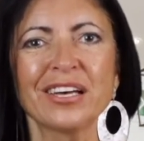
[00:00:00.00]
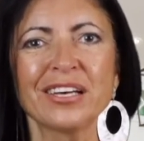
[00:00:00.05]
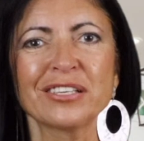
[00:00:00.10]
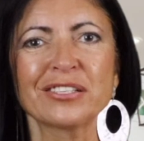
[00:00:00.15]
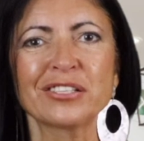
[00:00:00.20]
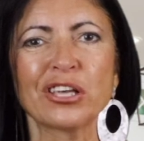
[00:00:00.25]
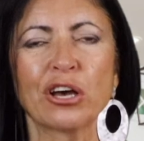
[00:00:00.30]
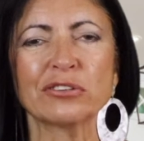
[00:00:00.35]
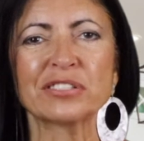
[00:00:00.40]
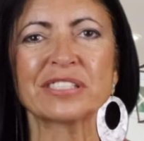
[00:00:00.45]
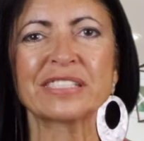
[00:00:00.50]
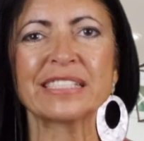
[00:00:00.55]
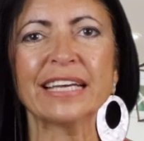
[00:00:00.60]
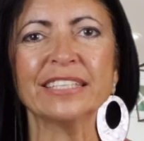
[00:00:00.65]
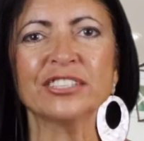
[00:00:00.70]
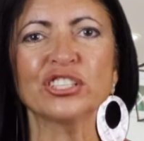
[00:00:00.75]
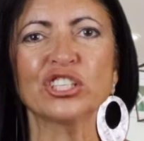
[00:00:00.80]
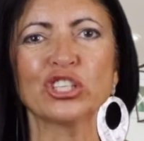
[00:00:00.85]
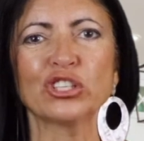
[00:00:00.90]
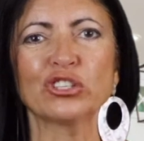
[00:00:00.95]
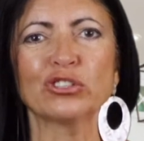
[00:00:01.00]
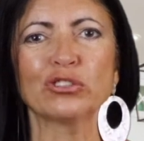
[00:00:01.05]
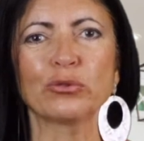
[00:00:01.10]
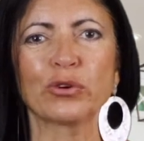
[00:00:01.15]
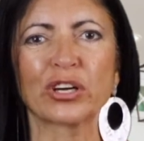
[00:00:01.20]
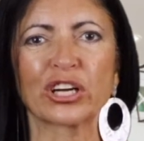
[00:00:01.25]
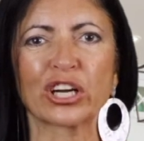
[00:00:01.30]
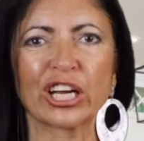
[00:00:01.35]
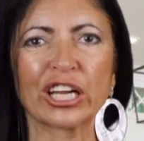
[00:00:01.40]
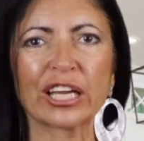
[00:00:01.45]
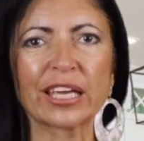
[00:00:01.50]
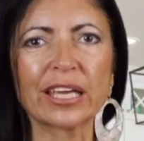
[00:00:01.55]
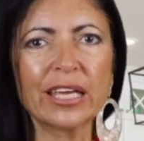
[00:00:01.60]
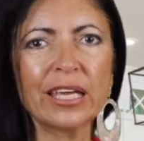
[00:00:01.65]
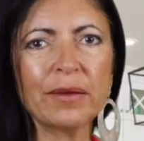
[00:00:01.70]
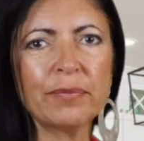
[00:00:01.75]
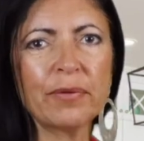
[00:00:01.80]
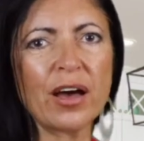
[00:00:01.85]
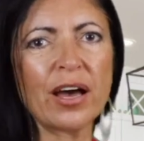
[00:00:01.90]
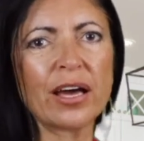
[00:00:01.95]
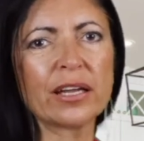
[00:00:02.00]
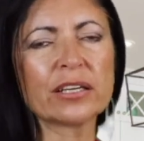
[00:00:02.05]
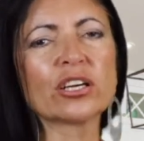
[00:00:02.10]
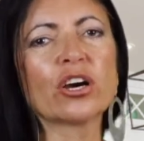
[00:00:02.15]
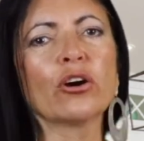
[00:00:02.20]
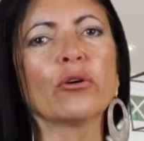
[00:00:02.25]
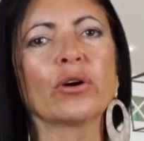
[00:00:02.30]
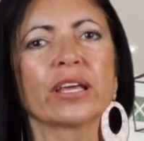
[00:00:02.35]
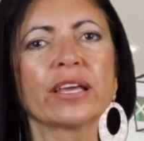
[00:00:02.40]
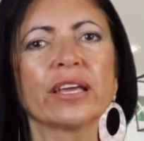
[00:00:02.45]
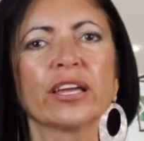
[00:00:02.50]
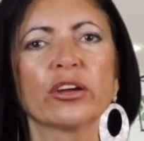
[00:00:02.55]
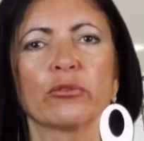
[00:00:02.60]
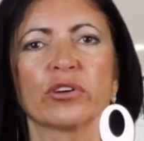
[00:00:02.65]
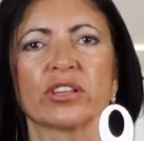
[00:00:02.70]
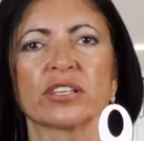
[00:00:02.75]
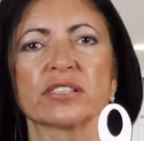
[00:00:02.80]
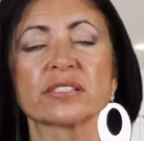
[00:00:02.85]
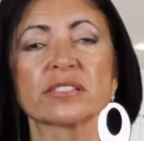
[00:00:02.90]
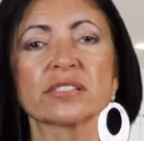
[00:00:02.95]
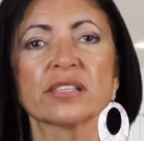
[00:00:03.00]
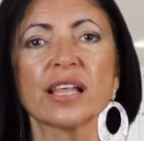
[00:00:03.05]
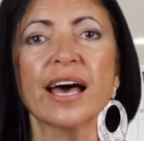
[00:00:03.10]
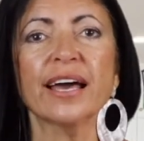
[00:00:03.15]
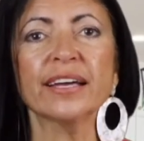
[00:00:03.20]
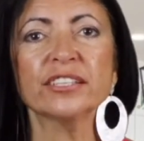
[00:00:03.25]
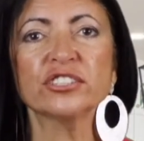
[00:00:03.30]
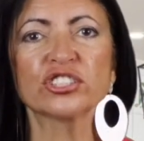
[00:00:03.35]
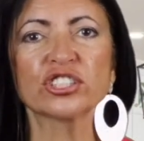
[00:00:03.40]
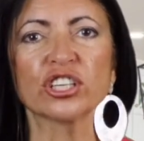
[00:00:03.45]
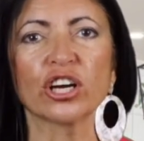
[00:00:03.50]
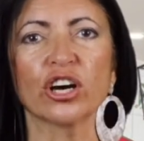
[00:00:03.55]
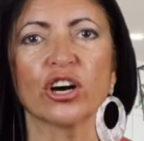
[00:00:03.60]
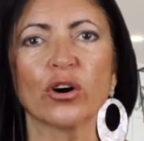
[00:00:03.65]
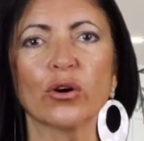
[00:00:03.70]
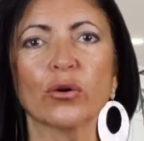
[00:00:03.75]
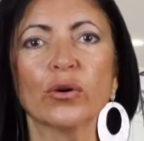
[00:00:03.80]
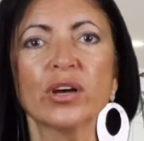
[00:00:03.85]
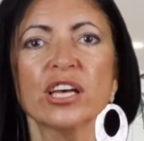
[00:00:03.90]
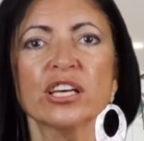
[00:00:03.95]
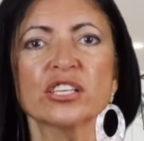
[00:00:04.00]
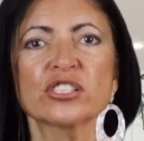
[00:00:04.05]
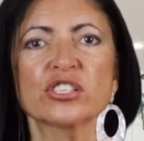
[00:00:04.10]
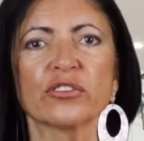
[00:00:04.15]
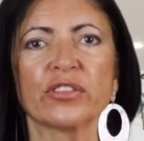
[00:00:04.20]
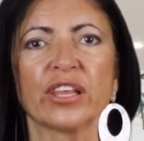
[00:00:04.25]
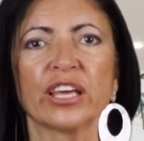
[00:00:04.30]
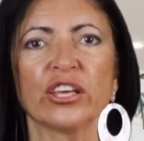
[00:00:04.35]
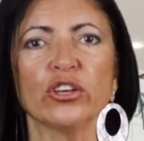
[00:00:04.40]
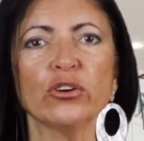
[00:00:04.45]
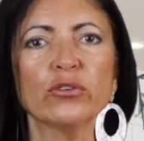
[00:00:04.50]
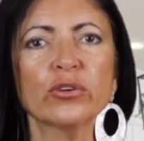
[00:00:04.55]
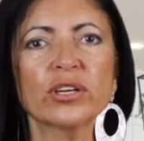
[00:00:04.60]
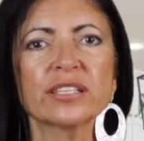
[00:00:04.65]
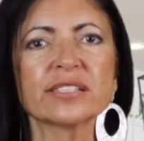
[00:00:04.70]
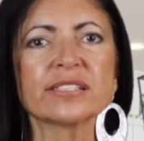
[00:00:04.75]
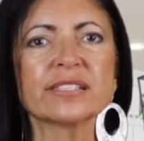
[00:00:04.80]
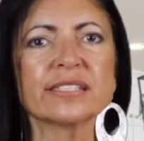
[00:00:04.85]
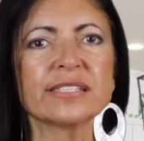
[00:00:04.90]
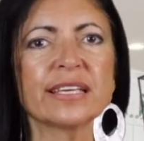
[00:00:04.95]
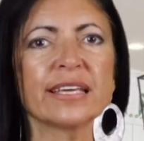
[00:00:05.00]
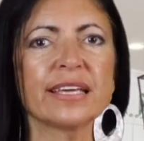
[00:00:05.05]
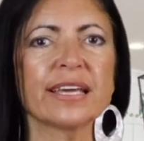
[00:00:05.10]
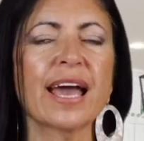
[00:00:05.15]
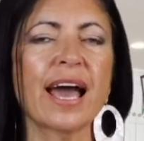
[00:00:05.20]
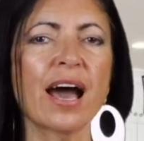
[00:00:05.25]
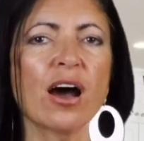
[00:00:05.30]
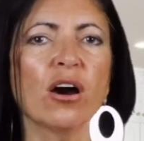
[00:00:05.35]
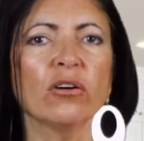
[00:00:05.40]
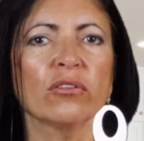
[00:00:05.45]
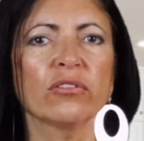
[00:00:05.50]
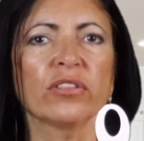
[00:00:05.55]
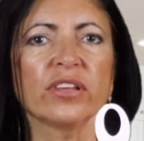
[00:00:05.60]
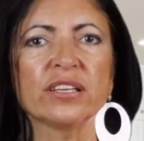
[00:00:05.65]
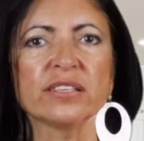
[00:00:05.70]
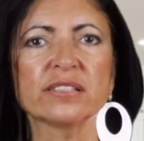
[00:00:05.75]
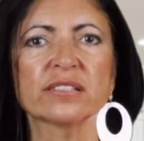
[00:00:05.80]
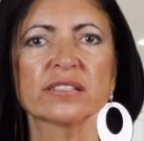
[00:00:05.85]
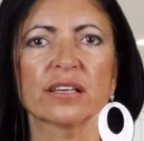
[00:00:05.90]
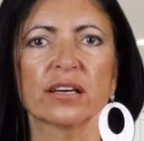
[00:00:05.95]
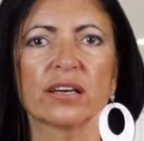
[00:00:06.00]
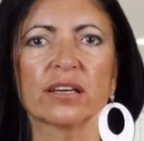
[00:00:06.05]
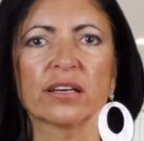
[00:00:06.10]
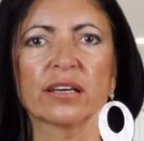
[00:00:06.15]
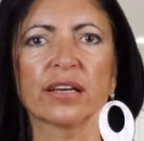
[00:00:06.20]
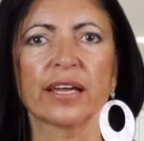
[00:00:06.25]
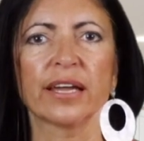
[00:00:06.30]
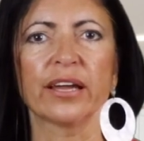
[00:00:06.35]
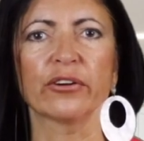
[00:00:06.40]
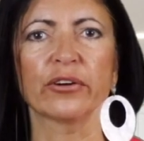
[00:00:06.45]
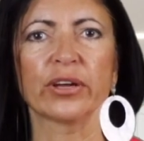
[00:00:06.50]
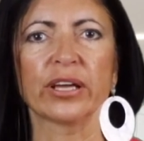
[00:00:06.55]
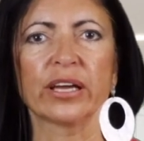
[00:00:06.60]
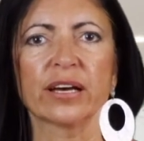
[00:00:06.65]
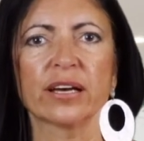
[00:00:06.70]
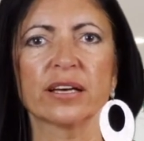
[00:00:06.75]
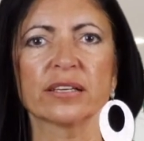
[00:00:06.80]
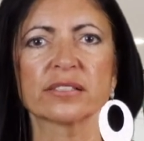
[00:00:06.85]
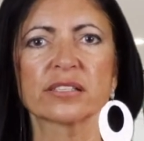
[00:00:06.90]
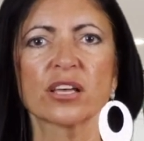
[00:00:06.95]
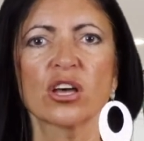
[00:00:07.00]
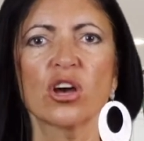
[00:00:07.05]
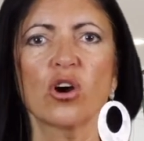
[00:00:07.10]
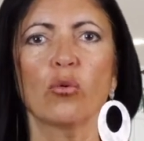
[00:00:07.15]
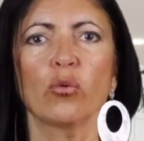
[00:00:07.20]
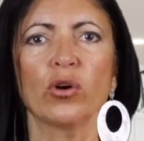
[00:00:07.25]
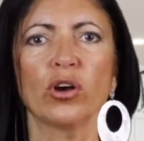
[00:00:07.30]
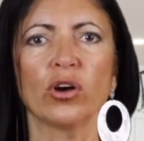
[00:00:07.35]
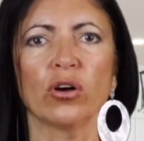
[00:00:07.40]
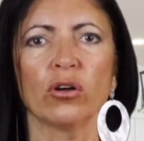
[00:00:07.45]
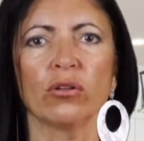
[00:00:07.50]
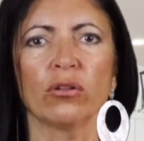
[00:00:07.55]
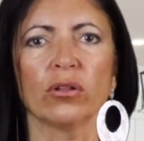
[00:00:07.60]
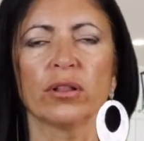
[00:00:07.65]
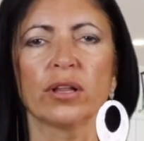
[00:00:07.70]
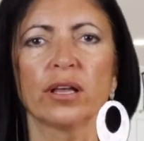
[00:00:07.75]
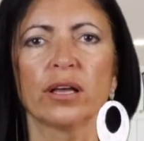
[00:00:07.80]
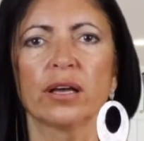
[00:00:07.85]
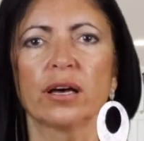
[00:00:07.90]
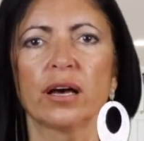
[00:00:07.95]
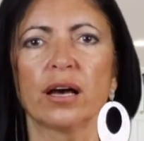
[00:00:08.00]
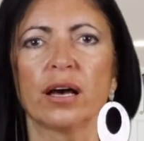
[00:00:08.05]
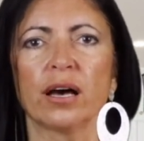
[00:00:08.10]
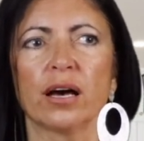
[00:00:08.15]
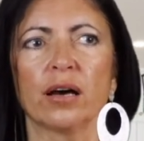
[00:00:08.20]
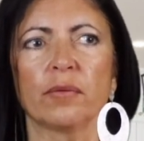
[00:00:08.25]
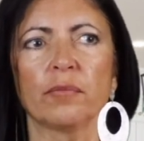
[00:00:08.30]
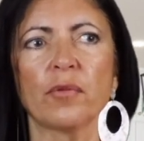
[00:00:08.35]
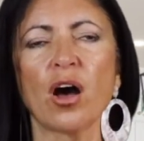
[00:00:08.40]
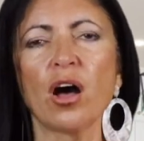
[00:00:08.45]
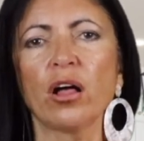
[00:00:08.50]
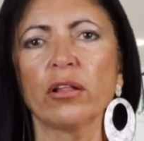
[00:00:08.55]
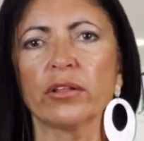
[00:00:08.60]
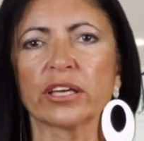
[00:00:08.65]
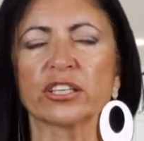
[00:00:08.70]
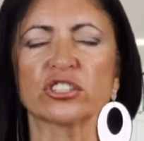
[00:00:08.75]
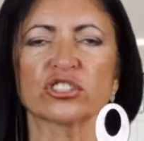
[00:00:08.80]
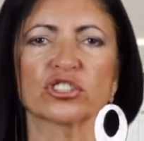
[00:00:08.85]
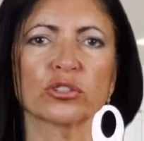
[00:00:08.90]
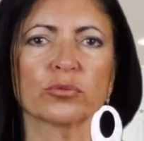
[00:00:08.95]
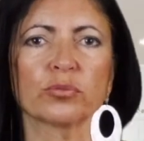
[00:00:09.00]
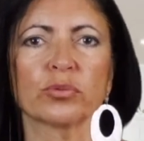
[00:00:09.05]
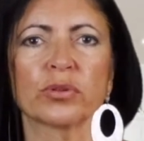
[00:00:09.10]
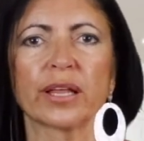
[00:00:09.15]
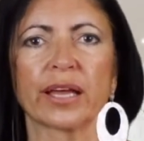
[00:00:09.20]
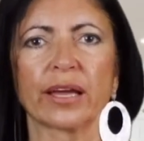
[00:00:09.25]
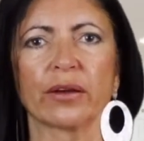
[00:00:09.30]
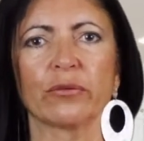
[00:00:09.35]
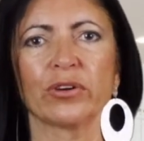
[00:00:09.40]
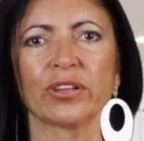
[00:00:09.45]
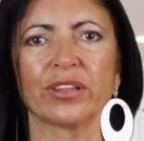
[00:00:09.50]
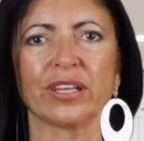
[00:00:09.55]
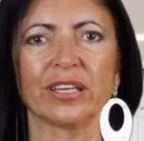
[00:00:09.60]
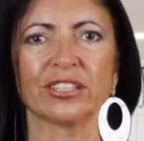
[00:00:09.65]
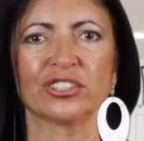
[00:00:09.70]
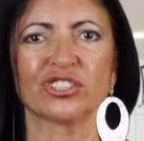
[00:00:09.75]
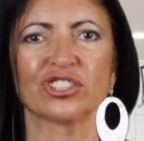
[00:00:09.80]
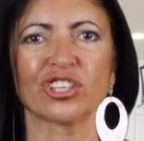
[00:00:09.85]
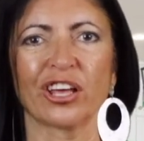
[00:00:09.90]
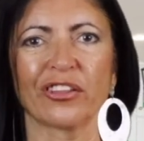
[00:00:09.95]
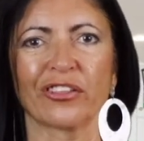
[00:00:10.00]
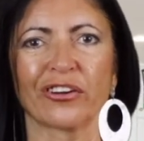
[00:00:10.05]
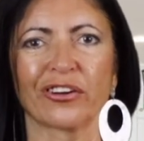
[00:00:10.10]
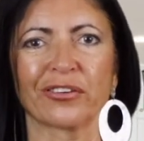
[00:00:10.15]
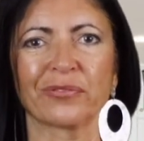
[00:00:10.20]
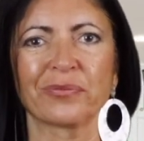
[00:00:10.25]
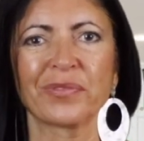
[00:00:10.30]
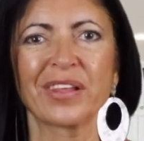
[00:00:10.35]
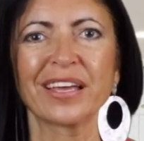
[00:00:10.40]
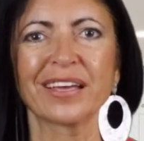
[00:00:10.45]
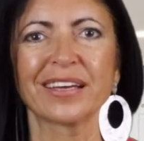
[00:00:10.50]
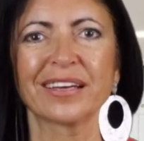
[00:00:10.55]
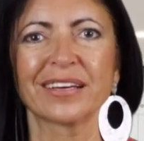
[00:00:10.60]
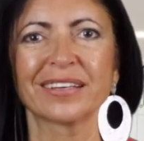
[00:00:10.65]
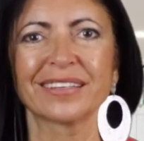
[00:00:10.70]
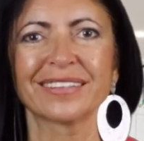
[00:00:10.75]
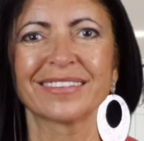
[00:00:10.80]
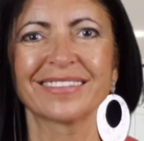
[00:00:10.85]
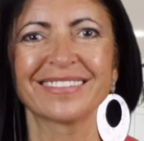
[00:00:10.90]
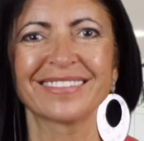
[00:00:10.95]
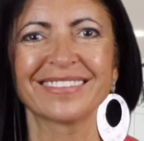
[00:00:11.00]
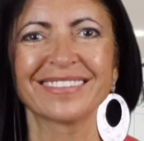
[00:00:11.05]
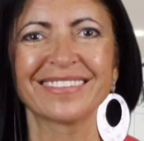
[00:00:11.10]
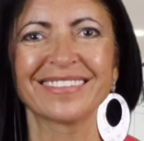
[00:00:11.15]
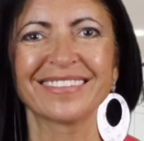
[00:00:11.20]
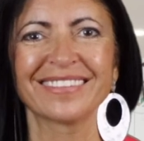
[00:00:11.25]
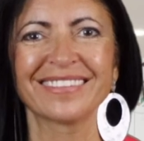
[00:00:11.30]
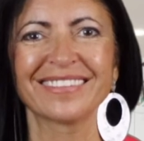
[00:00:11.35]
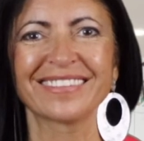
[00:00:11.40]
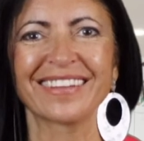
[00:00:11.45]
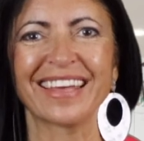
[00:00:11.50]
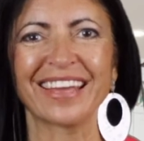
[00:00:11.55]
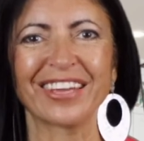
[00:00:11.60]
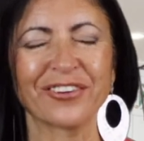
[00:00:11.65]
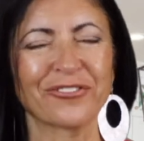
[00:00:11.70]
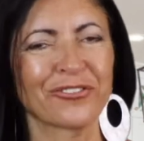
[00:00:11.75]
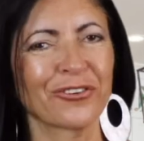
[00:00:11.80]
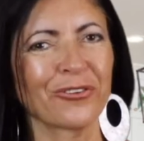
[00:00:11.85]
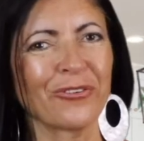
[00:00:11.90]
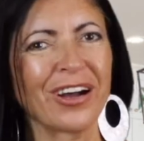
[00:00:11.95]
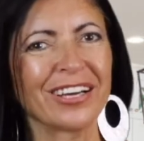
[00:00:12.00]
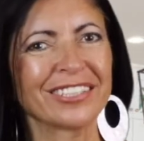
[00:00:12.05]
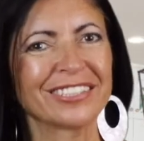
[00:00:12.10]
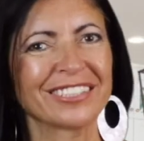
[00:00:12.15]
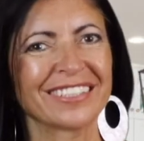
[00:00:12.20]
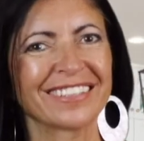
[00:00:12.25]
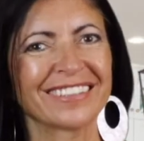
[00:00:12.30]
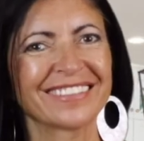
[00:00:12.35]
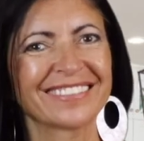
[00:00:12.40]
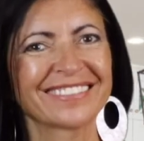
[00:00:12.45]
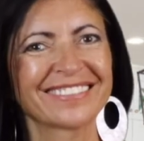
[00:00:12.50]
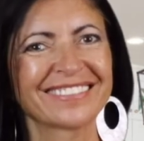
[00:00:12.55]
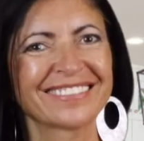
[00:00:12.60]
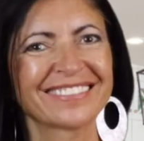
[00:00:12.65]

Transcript: So stay tuned. We're going to keep on going here with a slideshow so that you can see how these areas will all interplay with each other. Thank you for watching.